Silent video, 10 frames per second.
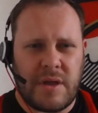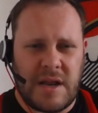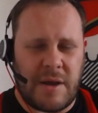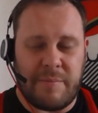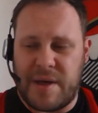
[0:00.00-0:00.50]

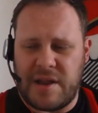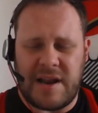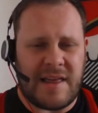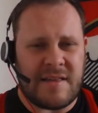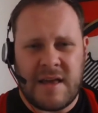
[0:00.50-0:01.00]

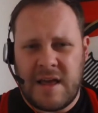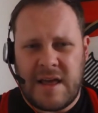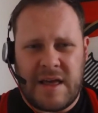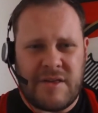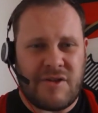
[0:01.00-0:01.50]
Burnley's
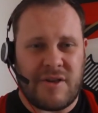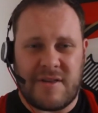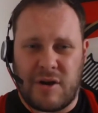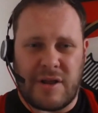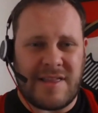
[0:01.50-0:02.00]
has just
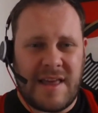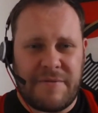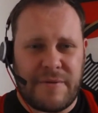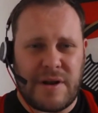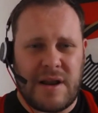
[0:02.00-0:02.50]
got a
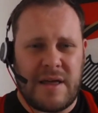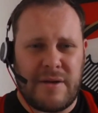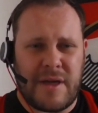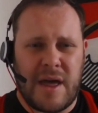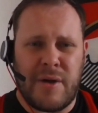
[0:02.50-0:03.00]
different
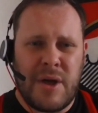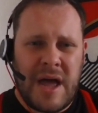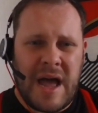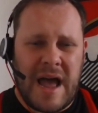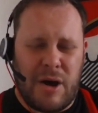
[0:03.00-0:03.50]
logo
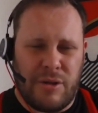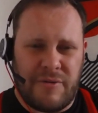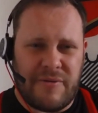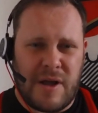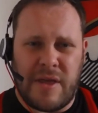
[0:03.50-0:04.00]
on the
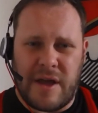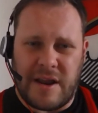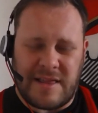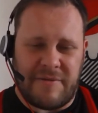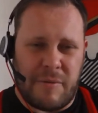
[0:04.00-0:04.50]
front and a
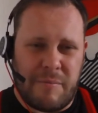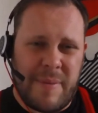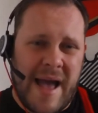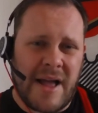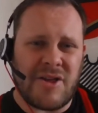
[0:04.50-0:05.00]
different
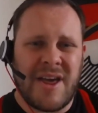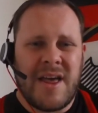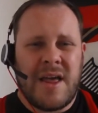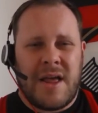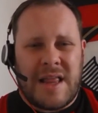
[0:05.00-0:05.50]
badge.
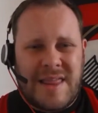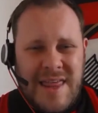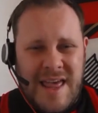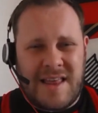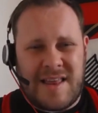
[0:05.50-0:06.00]

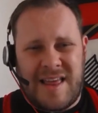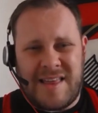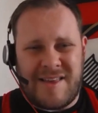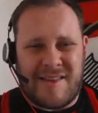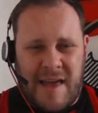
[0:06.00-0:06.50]
This
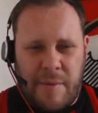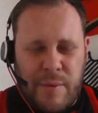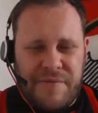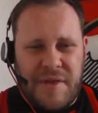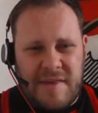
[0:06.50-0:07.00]
is the same
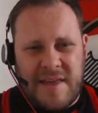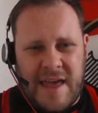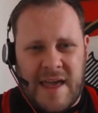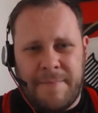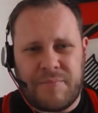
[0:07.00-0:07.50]
with this
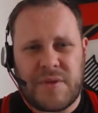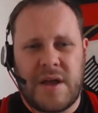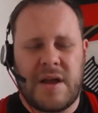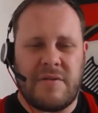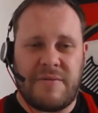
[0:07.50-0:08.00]
kit.
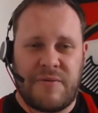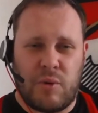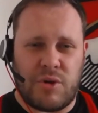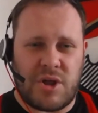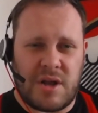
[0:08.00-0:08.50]
And
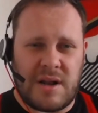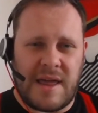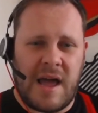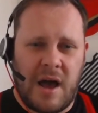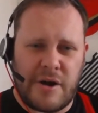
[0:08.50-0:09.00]
unfortunately,
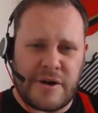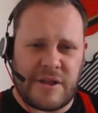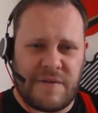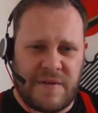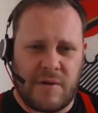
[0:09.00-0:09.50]

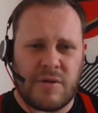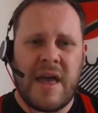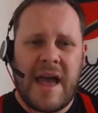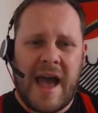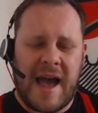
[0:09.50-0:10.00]
Huddersfield
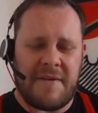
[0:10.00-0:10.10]
have